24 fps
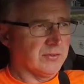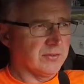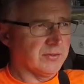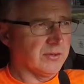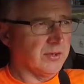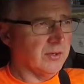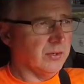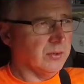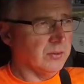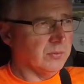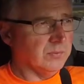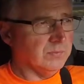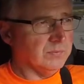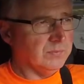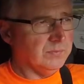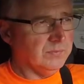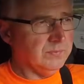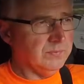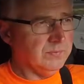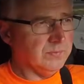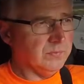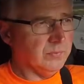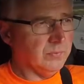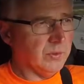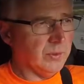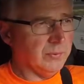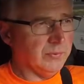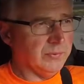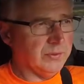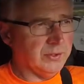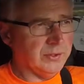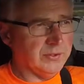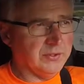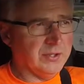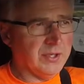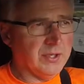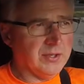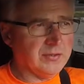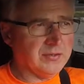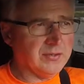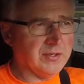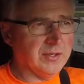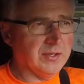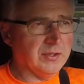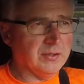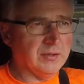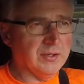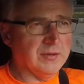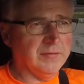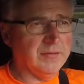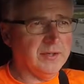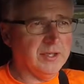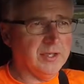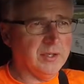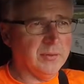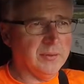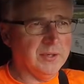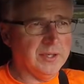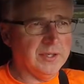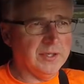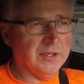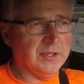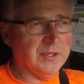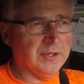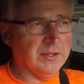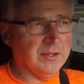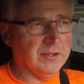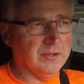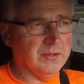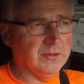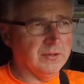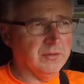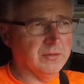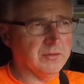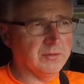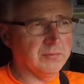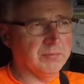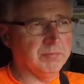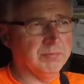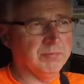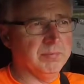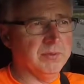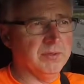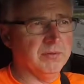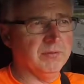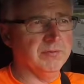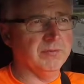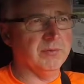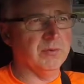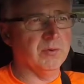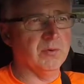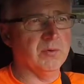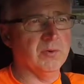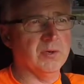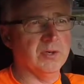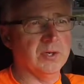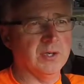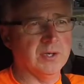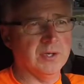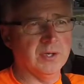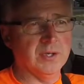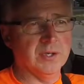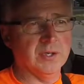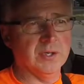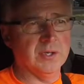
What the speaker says: So what we're testing or evaluating is before